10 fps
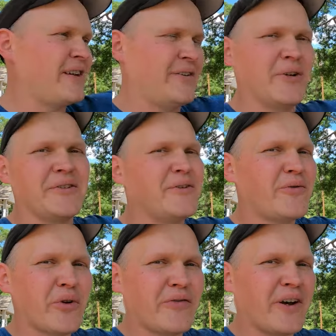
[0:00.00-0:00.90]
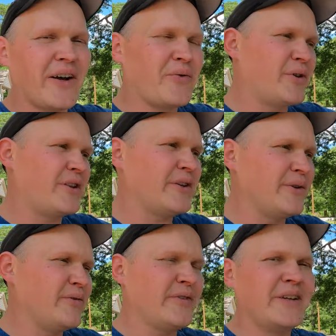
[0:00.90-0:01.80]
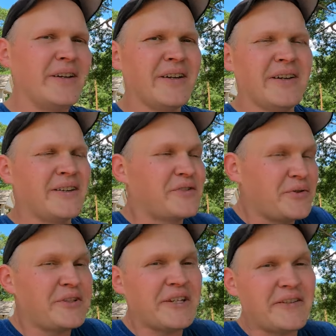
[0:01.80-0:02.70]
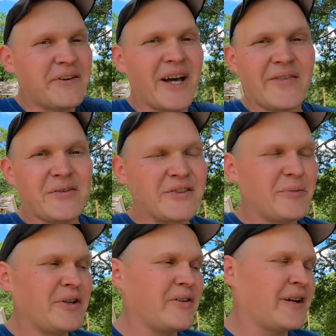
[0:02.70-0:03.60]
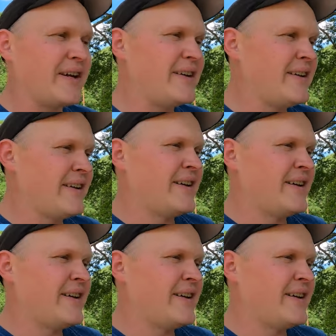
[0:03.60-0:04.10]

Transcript: I can run 245, it wouldn't look goofy. 265, it's to be okay.